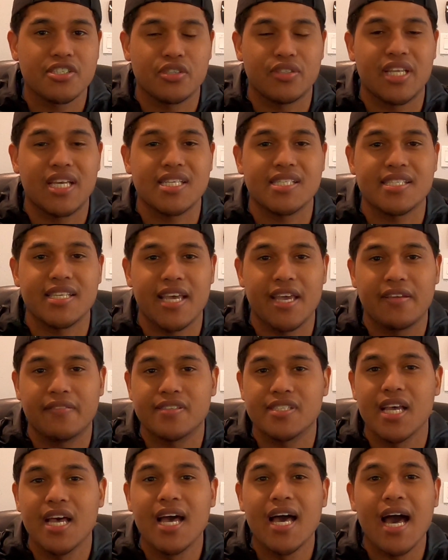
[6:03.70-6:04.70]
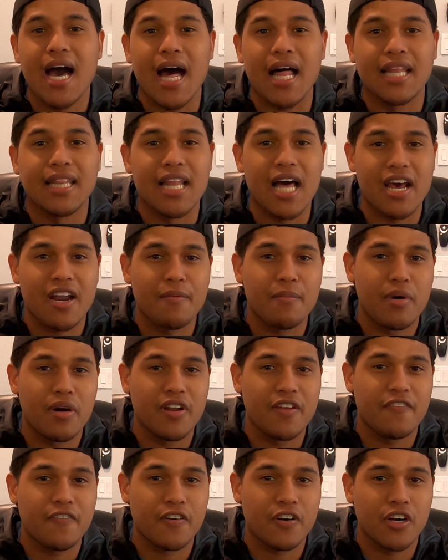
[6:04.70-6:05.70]
so that saves a lot of
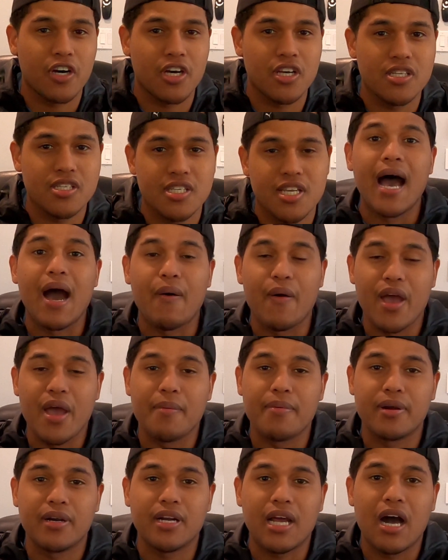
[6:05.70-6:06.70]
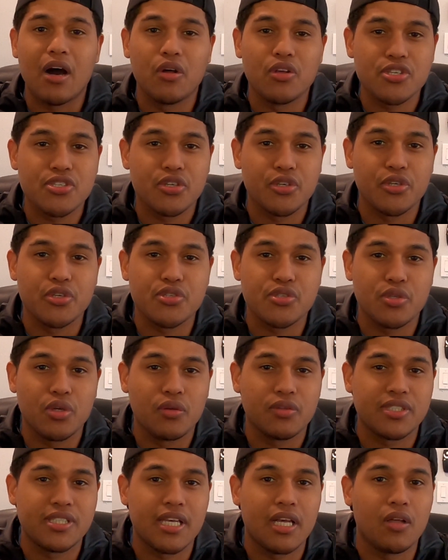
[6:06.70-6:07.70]
money for us. However, I also used to
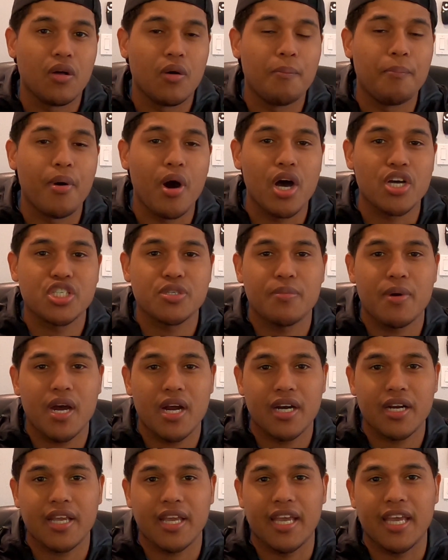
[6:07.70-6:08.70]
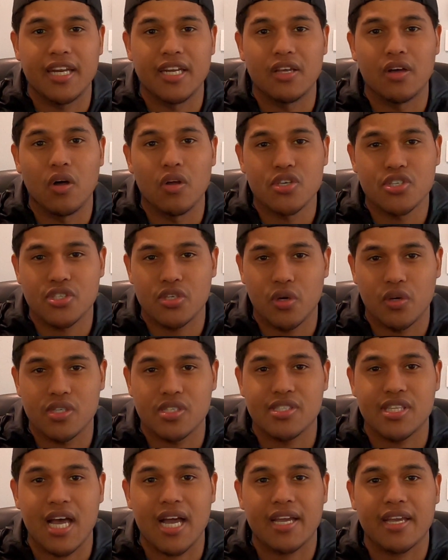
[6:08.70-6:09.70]
sell on Poshmark and also
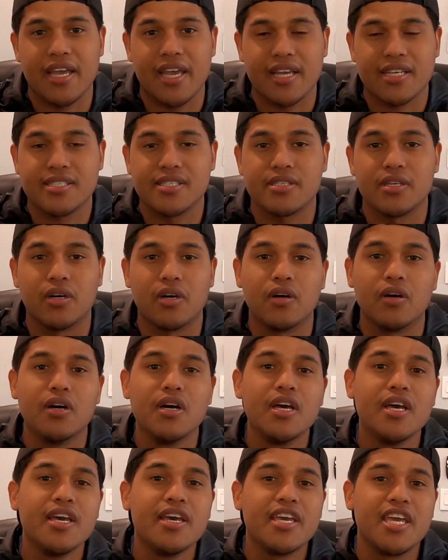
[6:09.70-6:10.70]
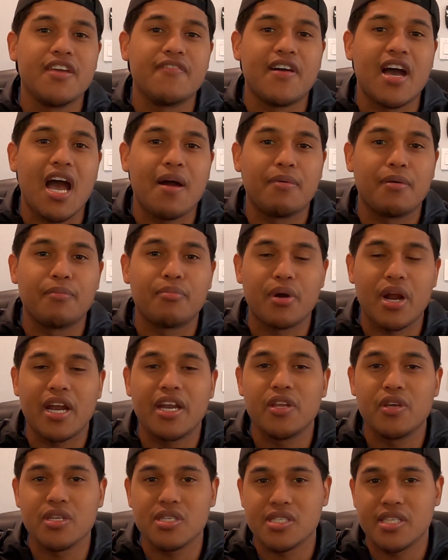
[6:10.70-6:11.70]
StockX. So if I have a brand
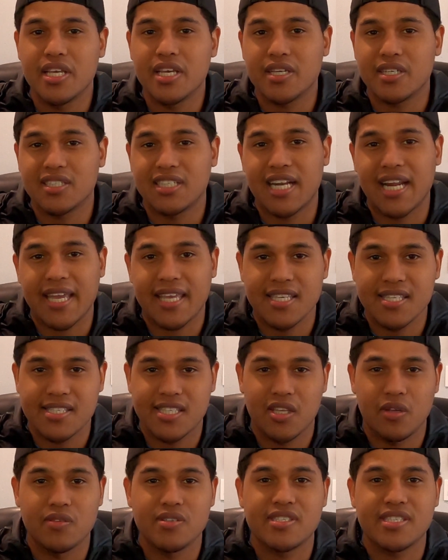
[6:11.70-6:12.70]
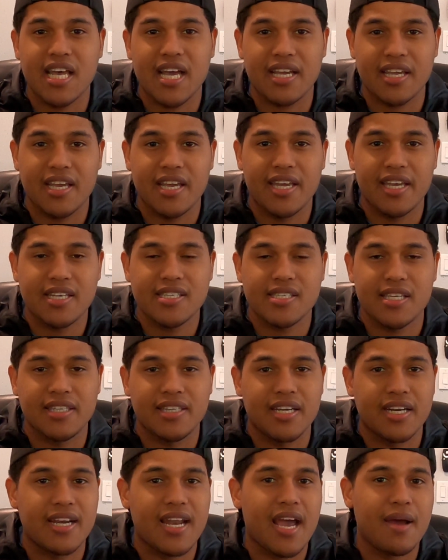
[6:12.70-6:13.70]
new sneaker that I can sell on StockX and
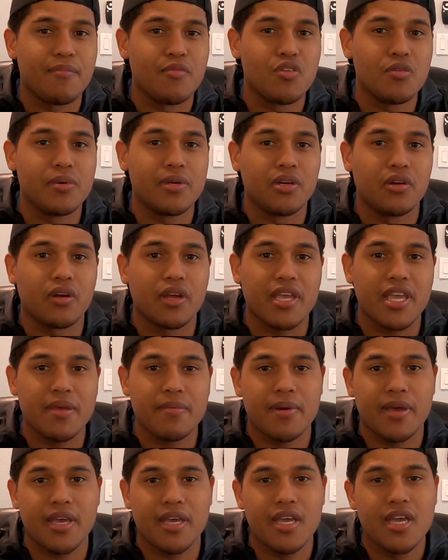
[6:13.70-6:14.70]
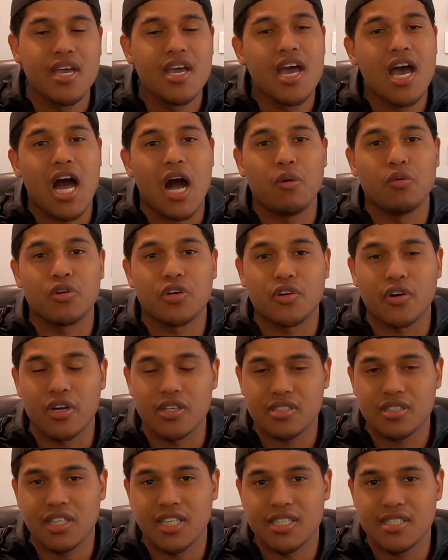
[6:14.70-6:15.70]
they're not moving on eBay, I will
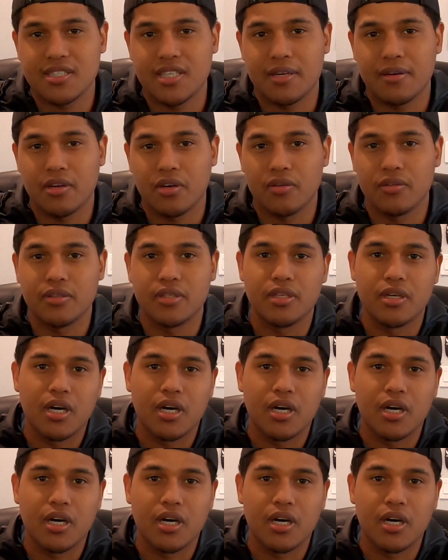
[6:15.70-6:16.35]
cross list them on